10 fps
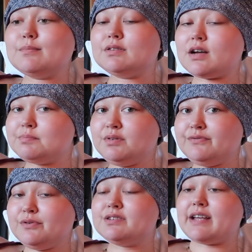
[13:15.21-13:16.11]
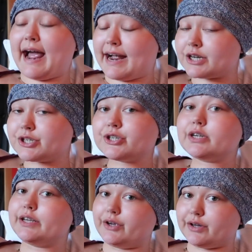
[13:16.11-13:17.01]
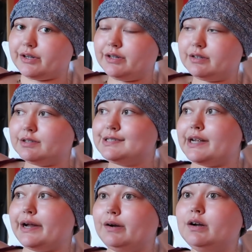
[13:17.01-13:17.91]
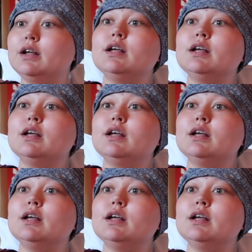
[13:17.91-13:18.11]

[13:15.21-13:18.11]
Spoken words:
But the hospital food is actually good, so